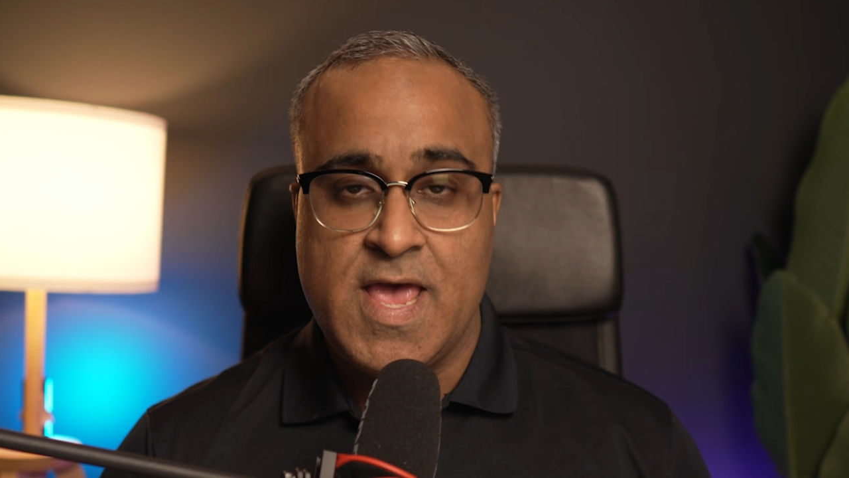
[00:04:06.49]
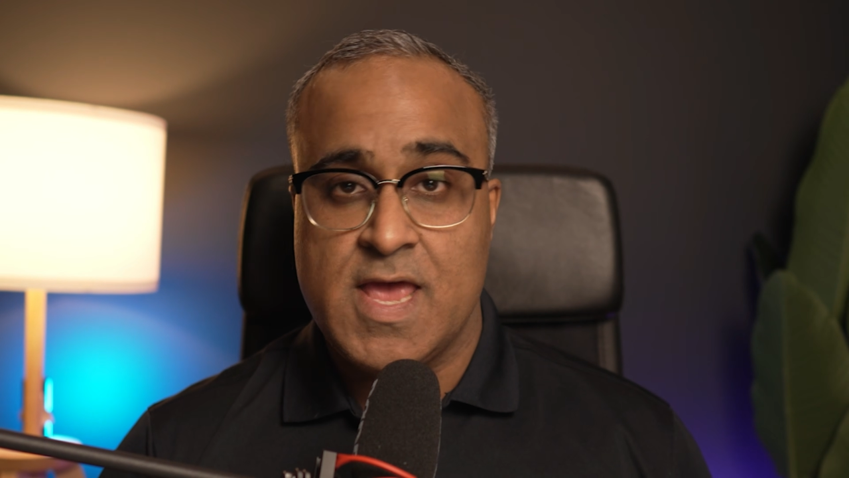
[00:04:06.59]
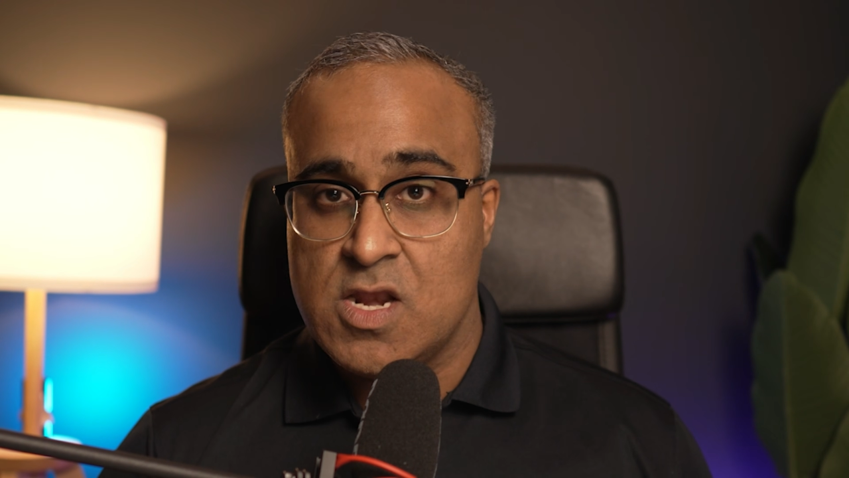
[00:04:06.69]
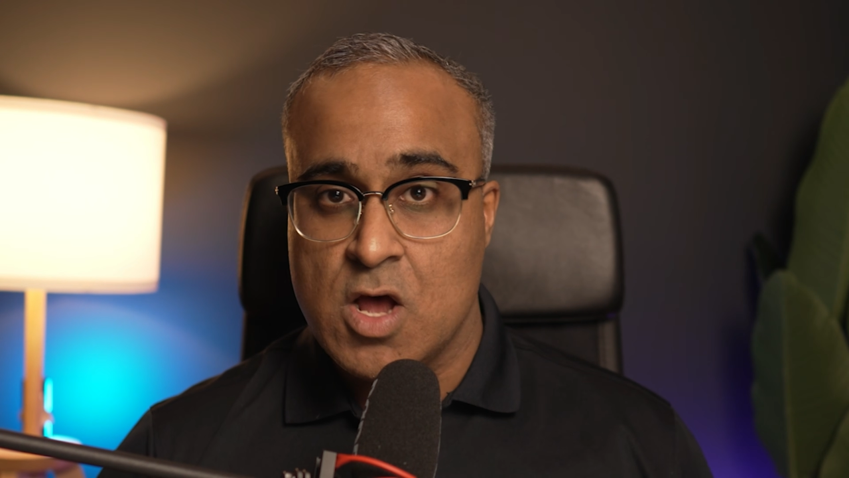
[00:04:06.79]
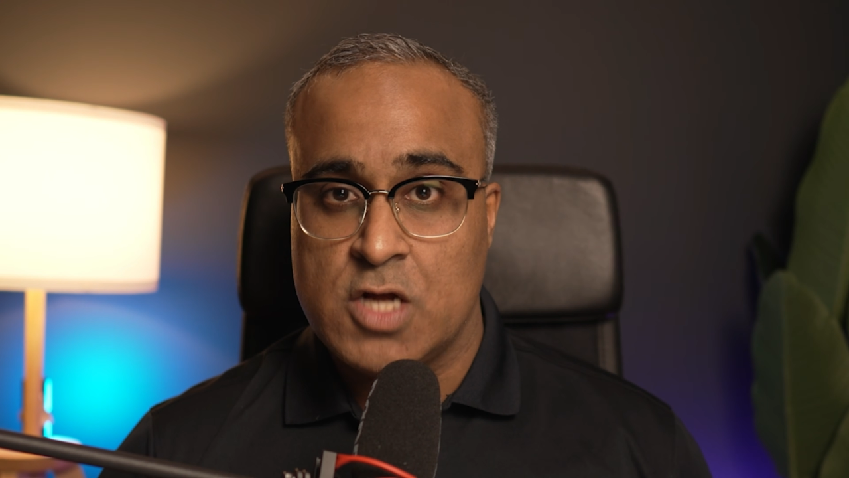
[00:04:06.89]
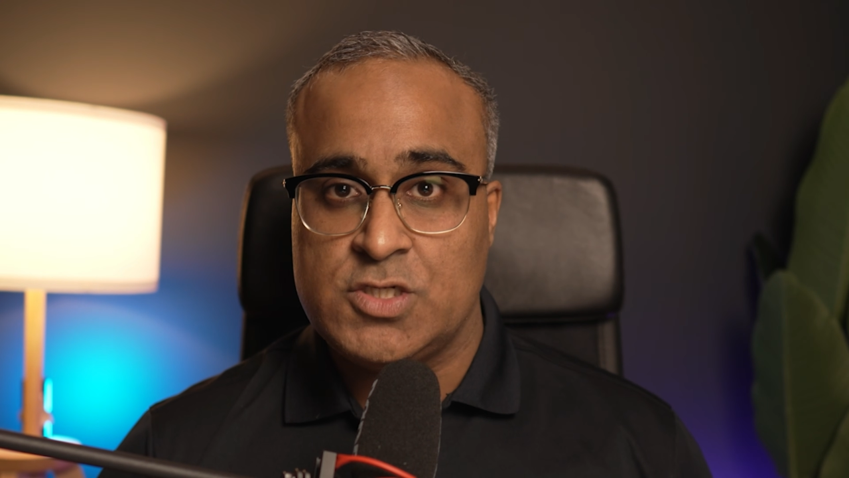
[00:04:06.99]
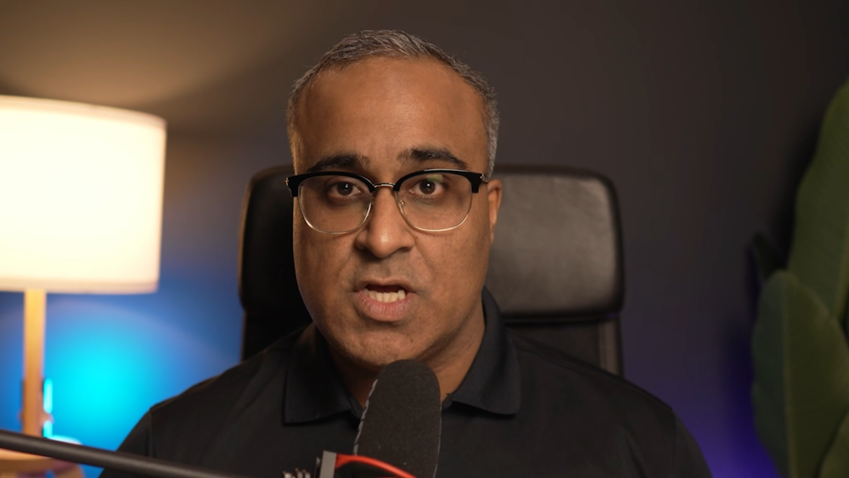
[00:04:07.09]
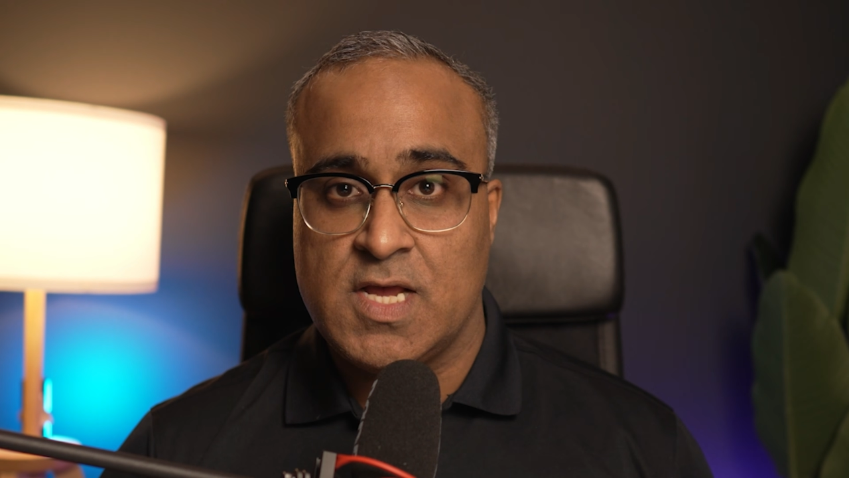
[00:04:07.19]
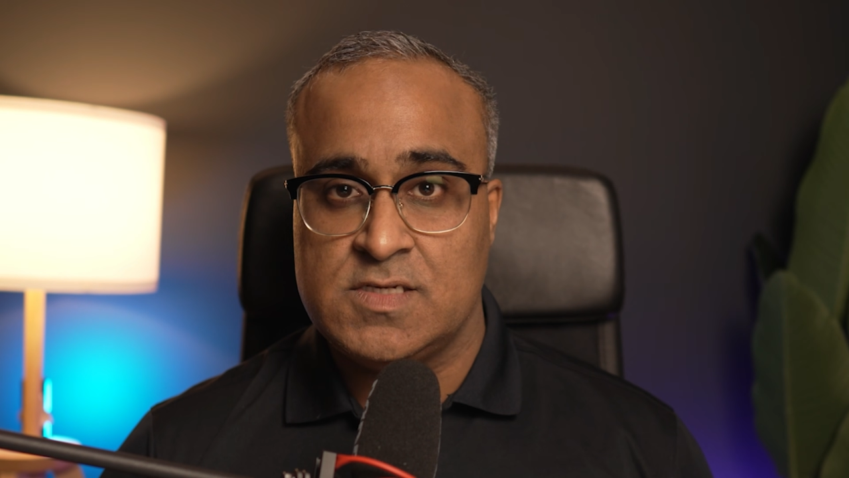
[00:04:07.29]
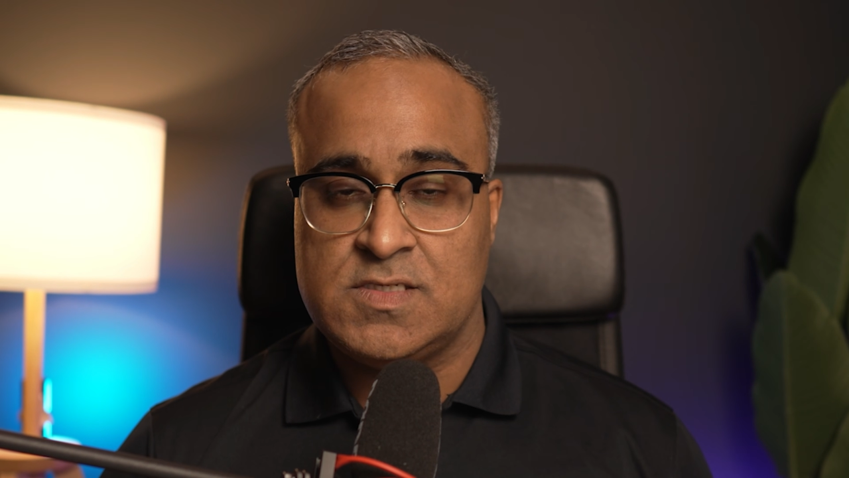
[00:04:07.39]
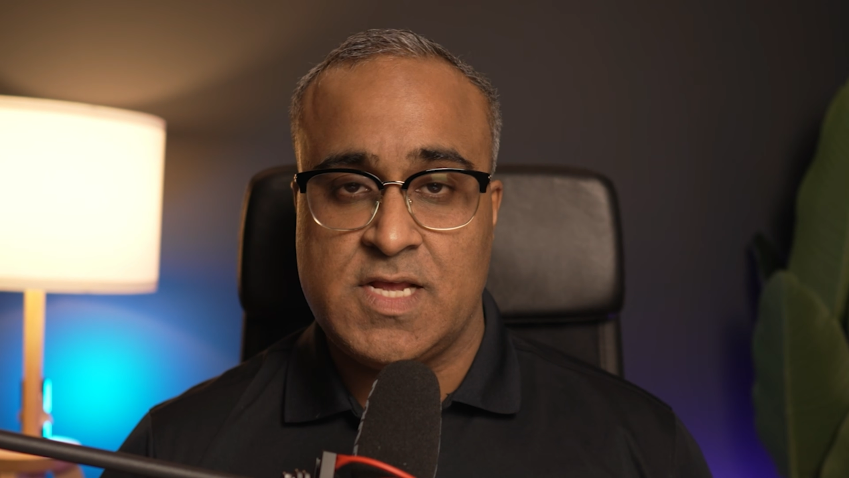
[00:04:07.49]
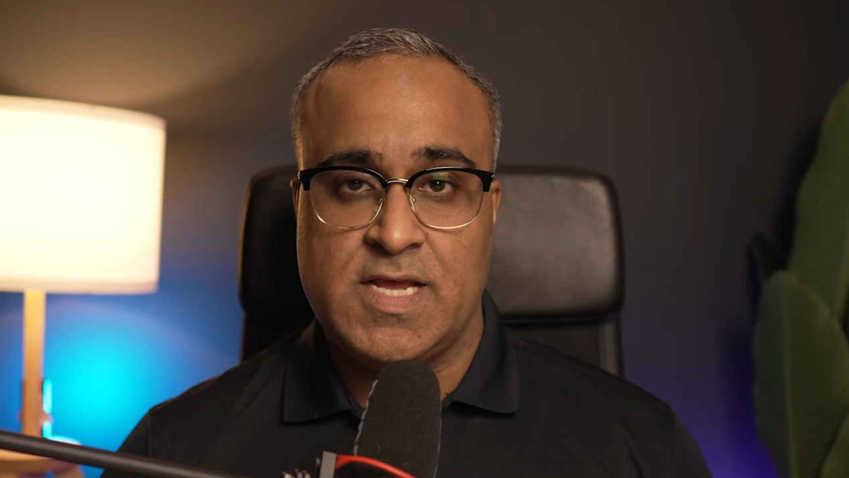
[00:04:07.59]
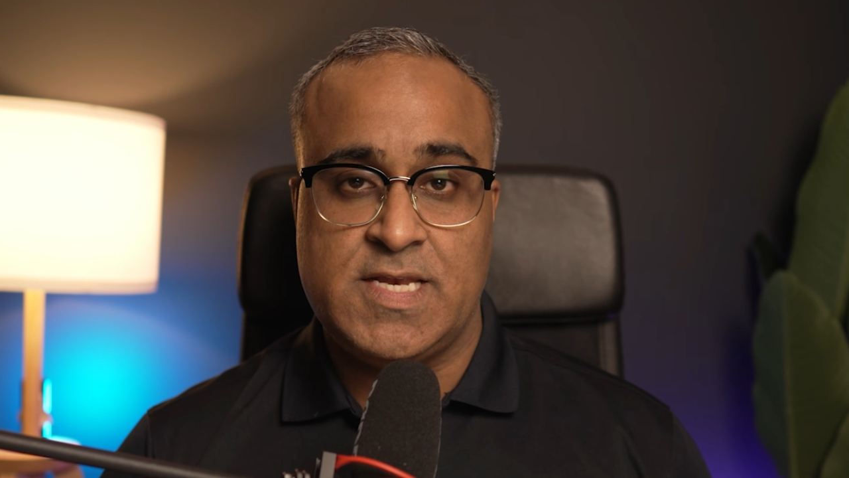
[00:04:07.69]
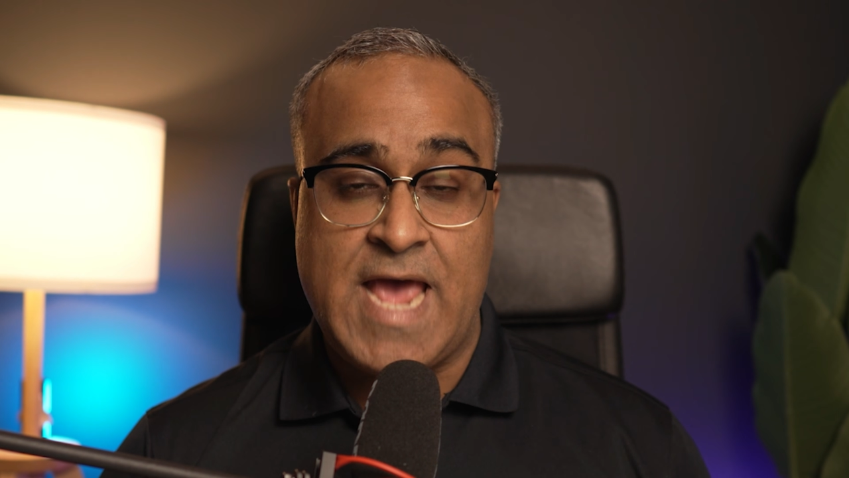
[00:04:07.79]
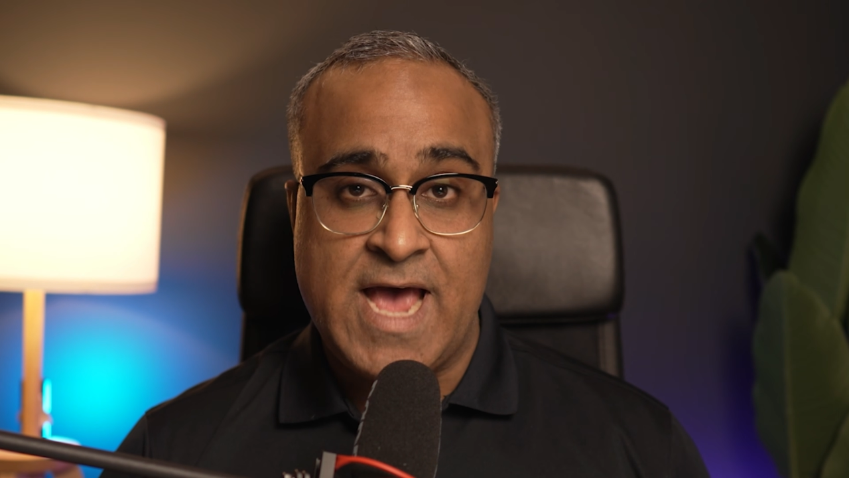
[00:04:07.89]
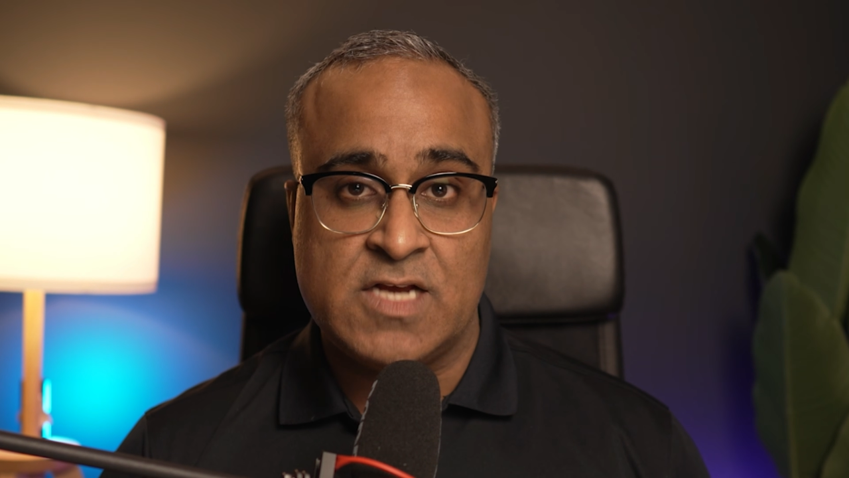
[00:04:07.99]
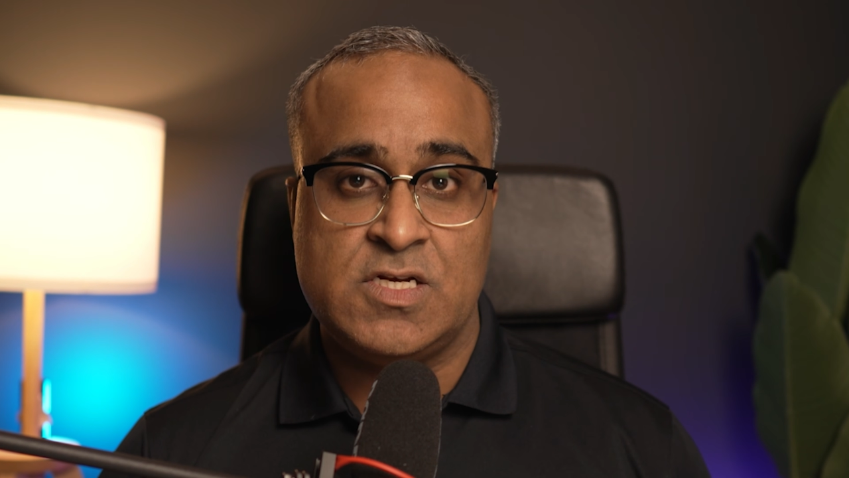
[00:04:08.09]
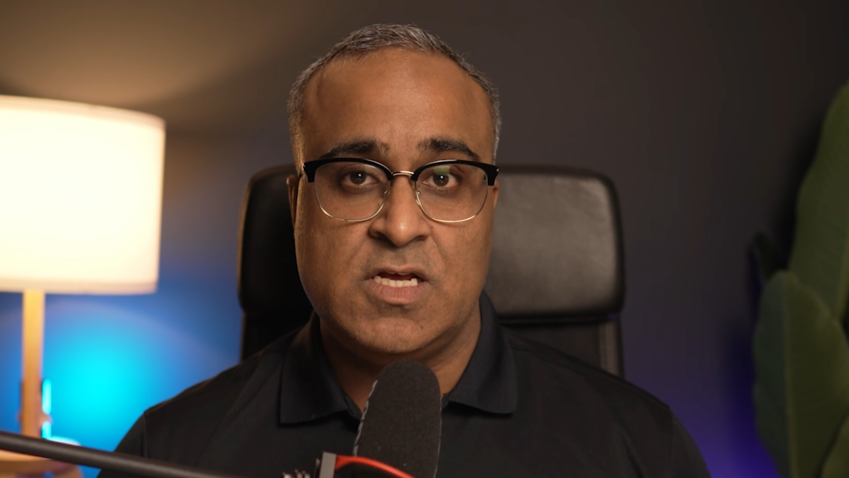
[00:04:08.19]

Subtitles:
and not just a tax